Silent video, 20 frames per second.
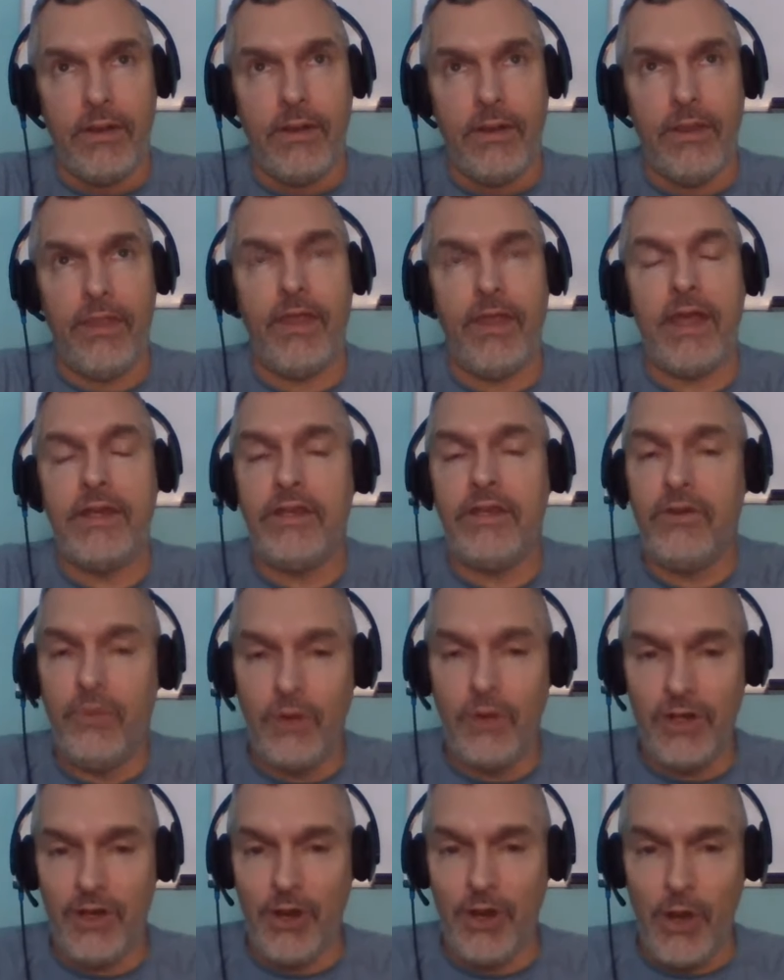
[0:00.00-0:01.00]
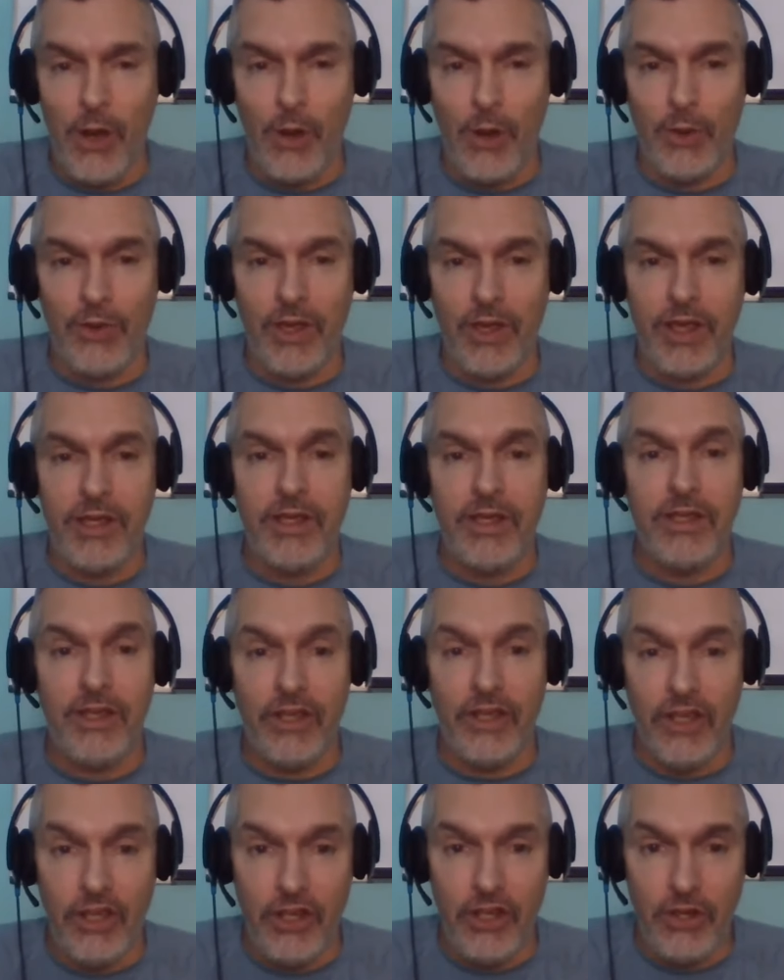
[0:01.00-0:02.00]
then you would know that
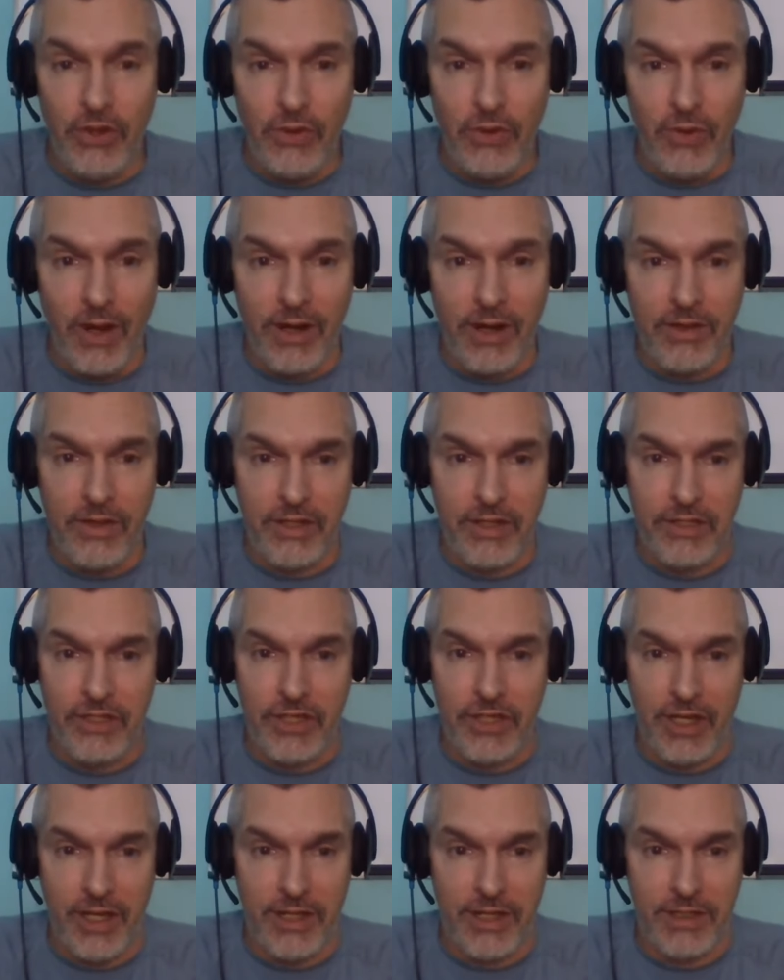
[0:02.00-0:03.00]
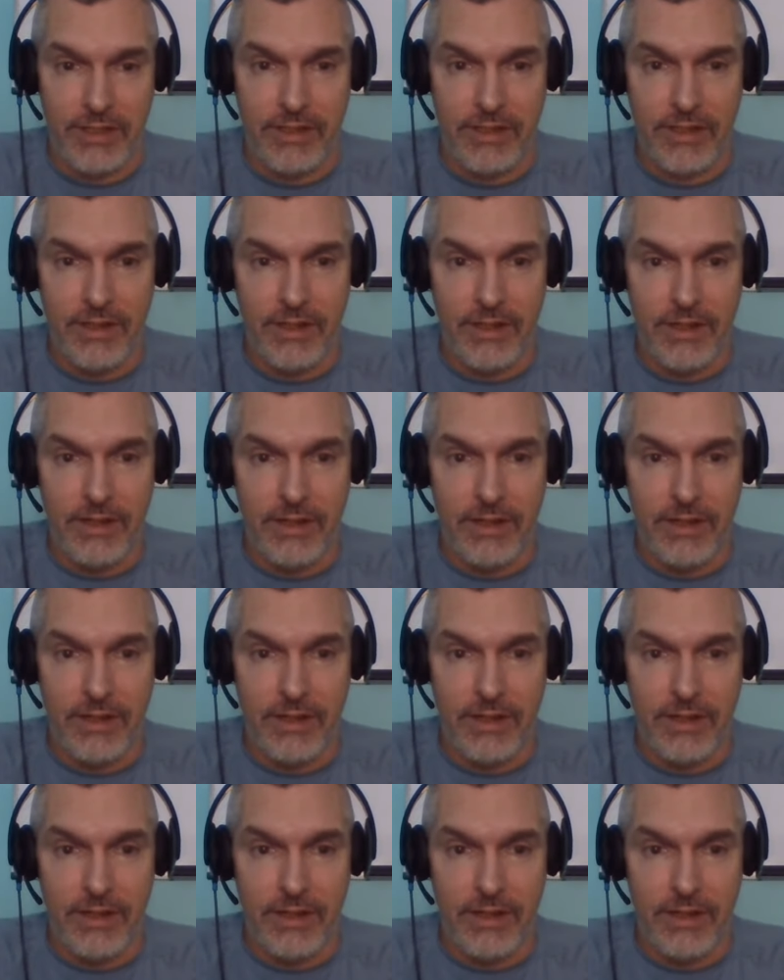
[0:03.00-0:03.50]
you are the judge